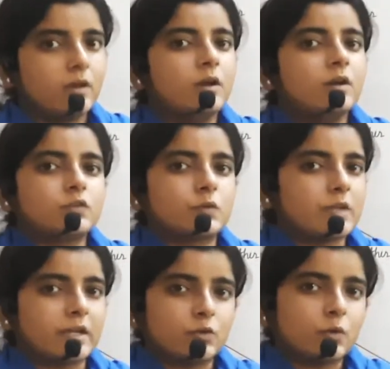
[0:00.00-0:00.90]
So
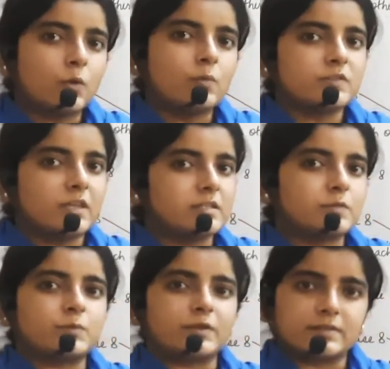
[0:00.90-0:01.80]
cytochrome C
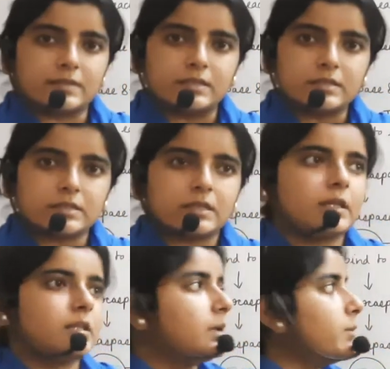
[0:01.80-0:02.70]
is present
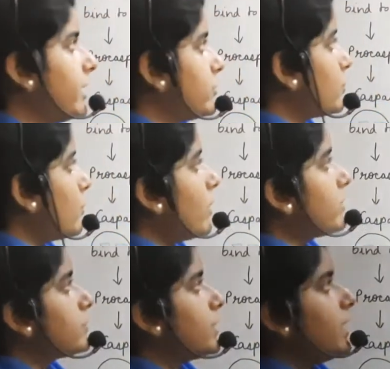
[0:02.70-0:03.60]
in the
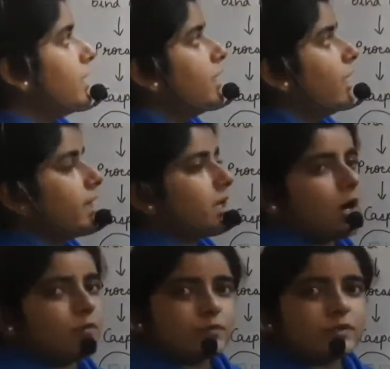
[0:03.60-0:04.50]
mitochondria, and
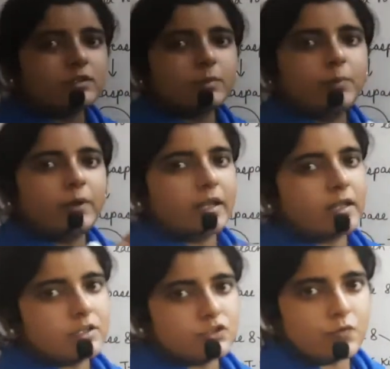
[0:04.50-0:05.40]
after the
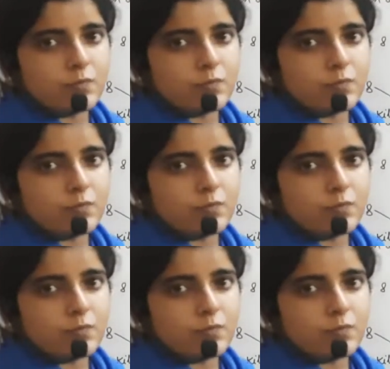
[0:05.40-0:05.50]
breakage of